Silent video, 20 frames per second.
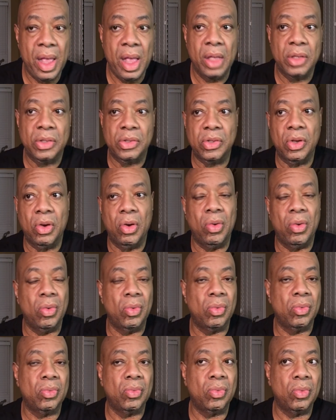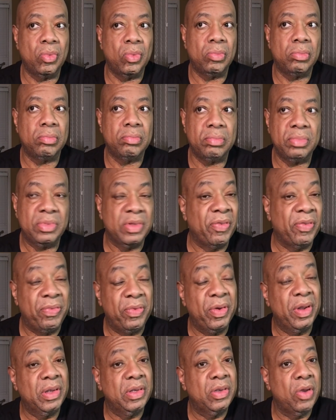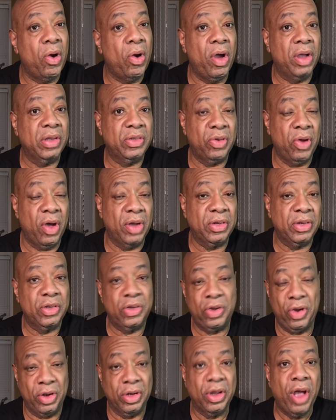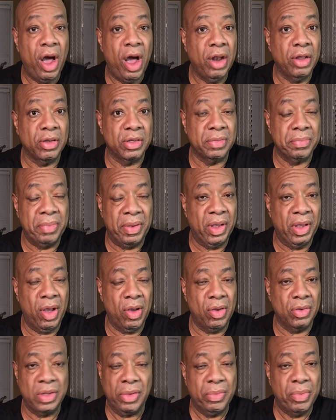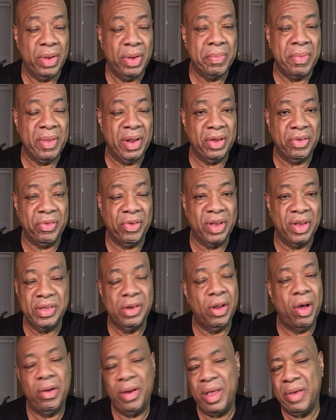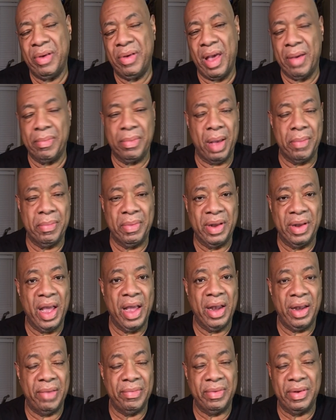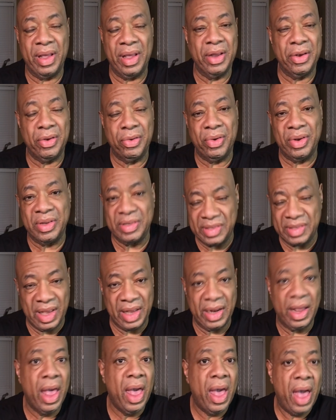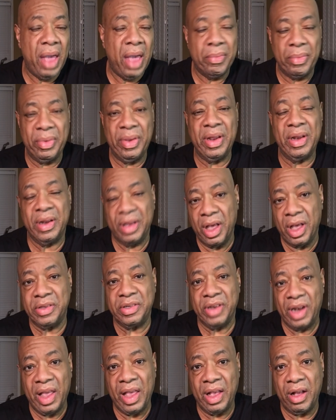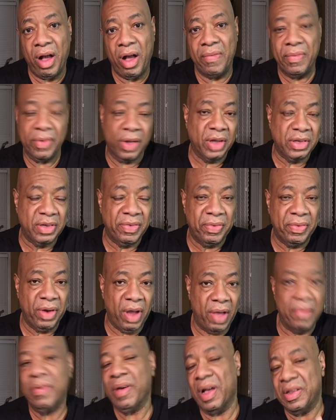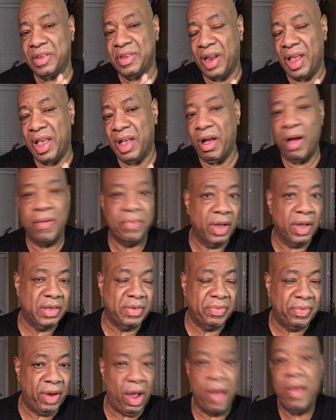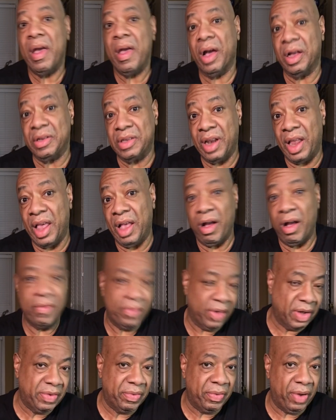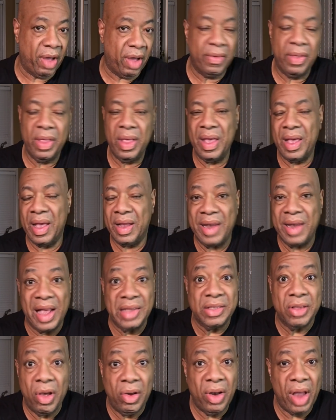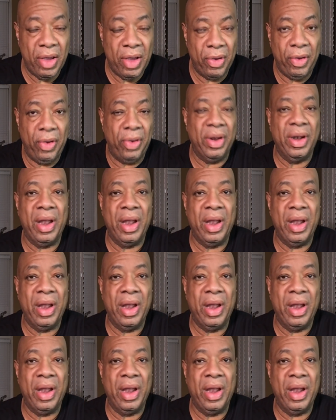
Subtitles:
So, the foot toy started to turn colors because it wasn't being addressed at all. They kept coming down every day and doing this, saying, hey, we need to cut your leg off, cut your foot off, cut your leg off, cut your foot off, cut your leg off, cut your foot off. That's all I heard.